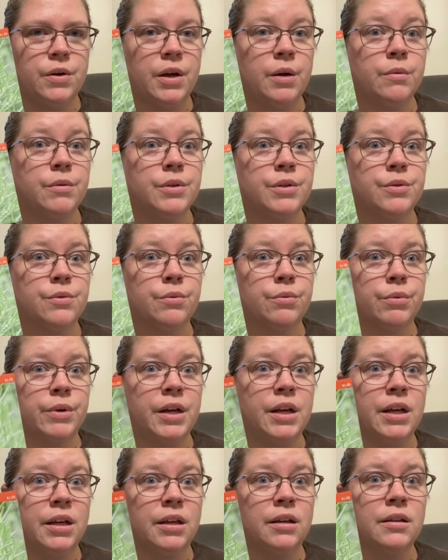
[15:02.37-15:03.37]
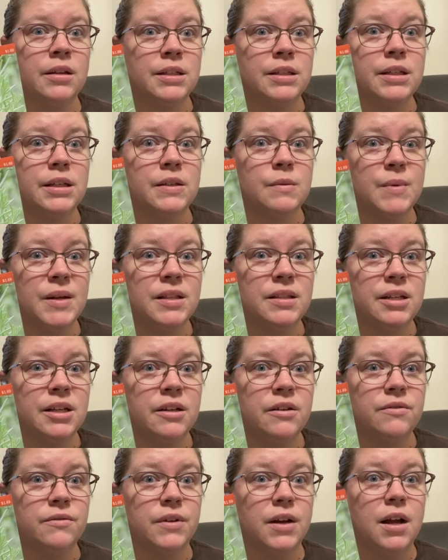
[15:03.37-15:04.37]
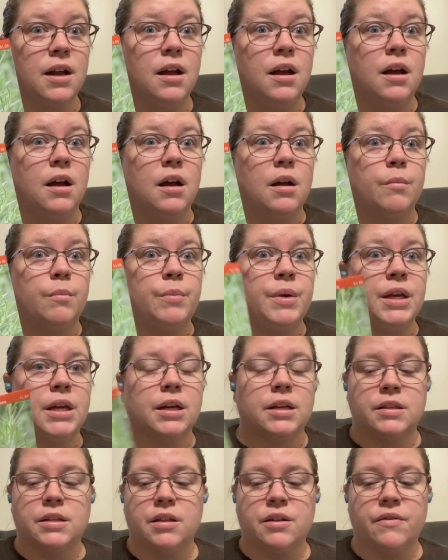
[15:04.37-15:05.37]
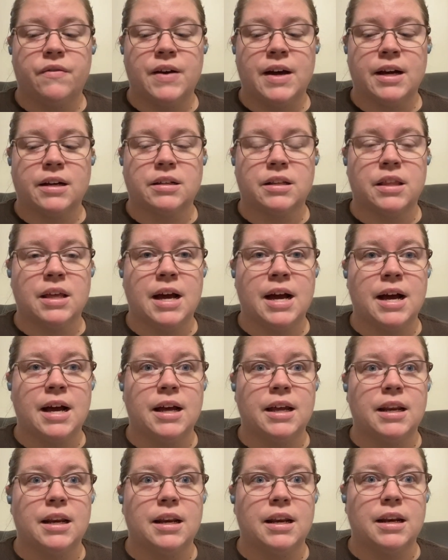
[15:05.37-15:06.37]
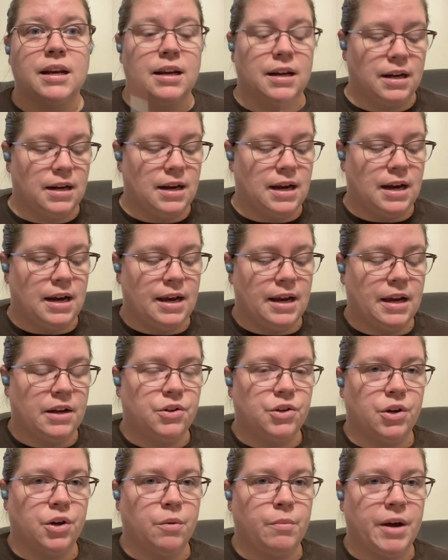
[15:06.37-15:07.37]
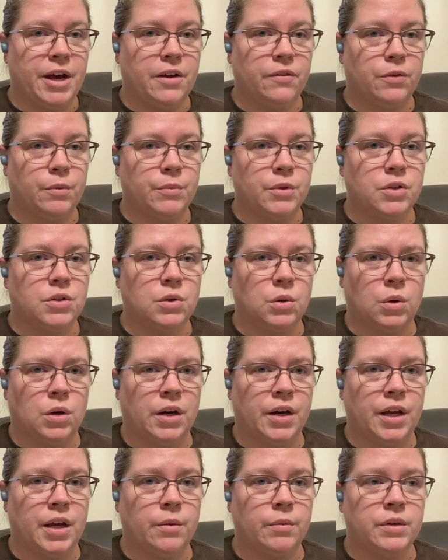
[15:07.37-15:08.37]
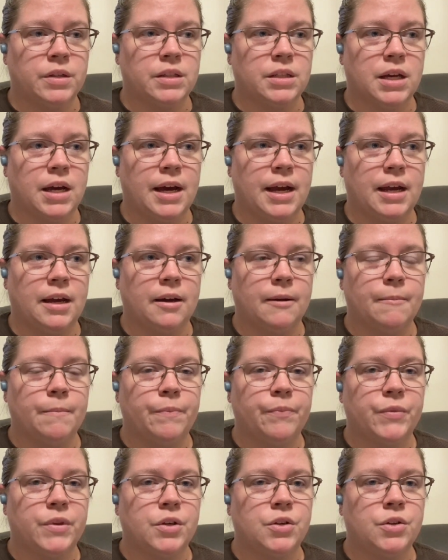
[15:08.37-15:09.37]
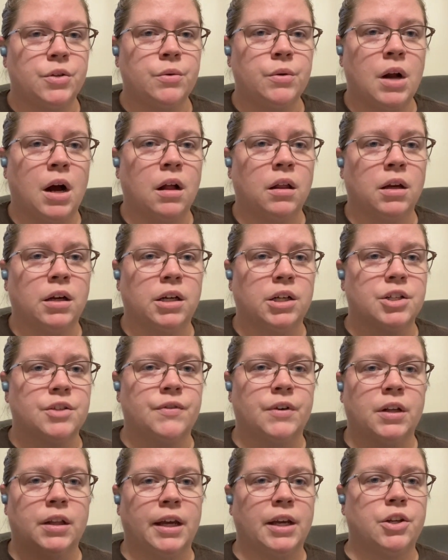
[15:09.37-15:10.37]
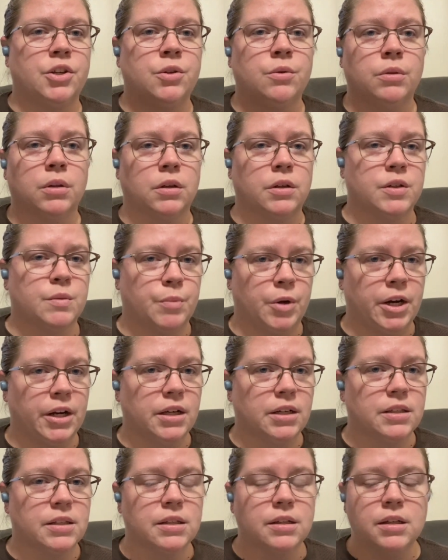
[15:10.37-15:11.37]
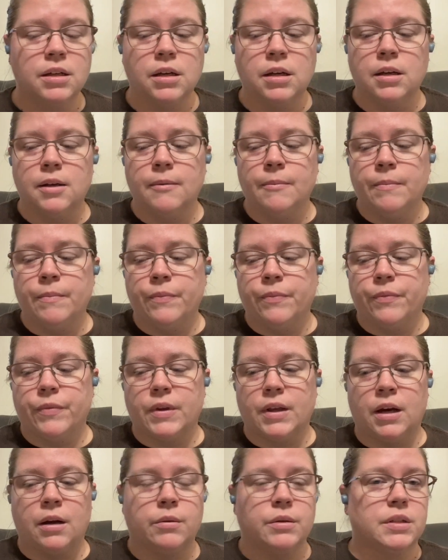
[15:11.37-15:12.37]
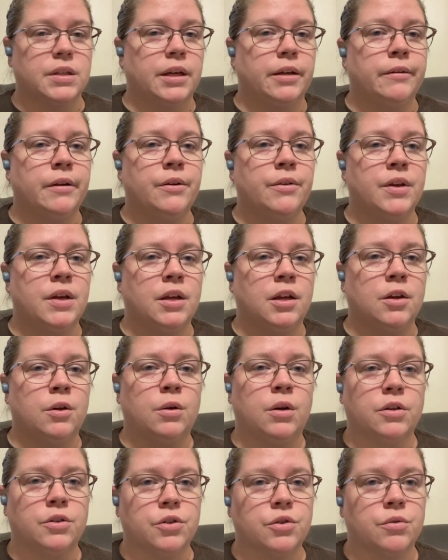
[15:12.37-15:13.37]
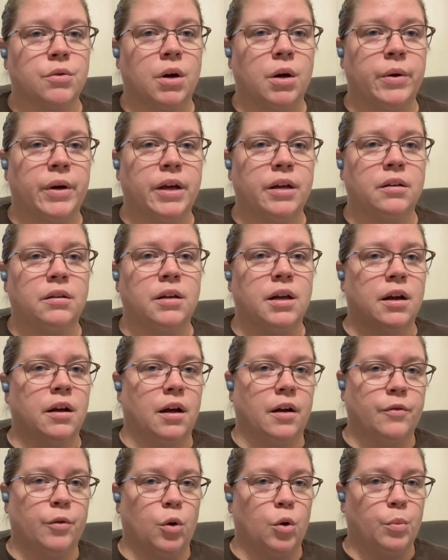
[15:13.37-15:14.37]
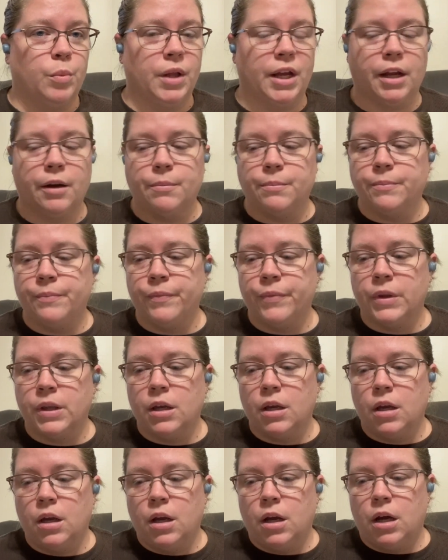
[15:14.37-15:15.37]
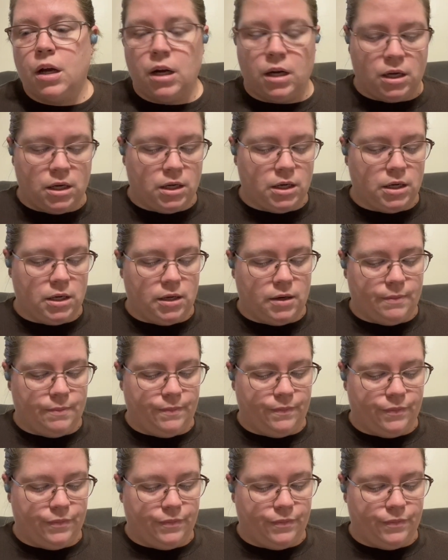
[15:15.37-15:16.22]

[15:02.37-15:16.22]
it was ridiculous expensive because of the fact that I had to go buy it from the store. It was like $2 for like 2 little sprigs. I was like, no, thank you. I'll just grow it and I'll have the whole plant. Gonna